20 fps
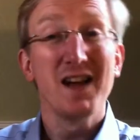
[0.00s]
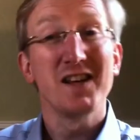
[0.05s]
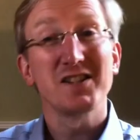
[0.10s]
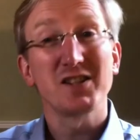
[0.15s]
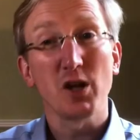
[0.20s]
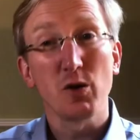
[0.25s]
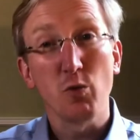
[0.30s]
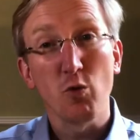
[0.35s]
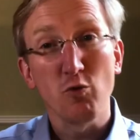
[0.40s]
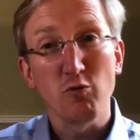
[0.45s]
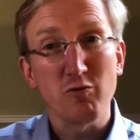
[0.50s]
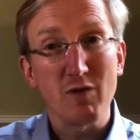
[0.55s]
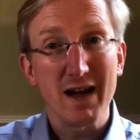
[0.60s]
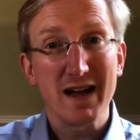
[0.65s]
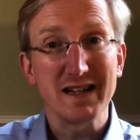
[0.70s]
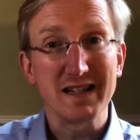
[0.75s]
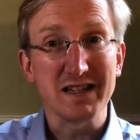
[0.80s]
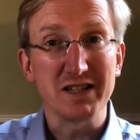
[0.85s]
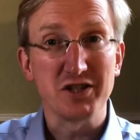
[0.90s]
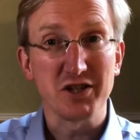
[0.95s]
So
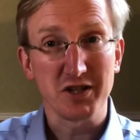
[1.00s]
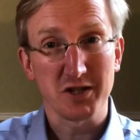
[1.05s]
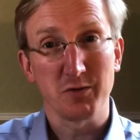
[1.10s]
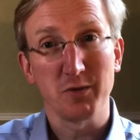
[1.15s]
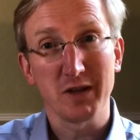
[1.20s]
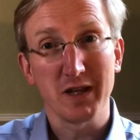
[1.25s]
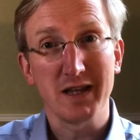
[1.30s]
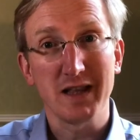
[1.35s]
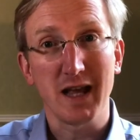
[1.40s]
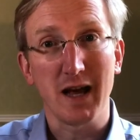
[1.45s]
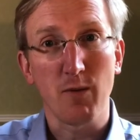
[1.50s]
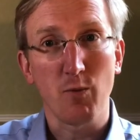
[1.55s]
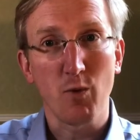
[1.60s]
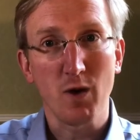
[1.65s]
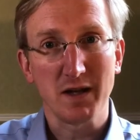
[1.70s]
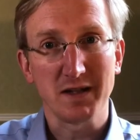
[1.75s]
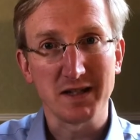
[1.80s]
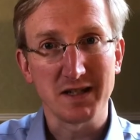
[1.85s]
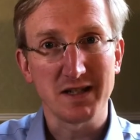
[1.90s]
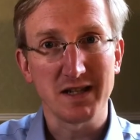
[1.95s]
already, just within that
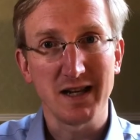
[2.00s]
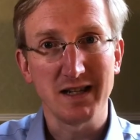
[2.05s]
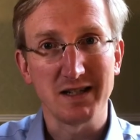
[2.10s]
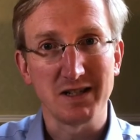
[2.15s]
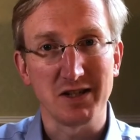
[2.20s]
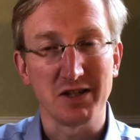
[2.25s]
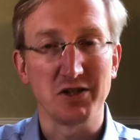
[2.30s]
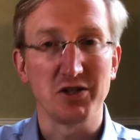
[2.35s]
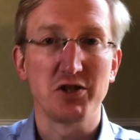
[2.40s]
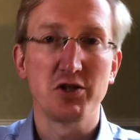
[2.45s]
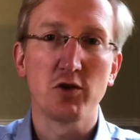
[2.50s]
one sentence,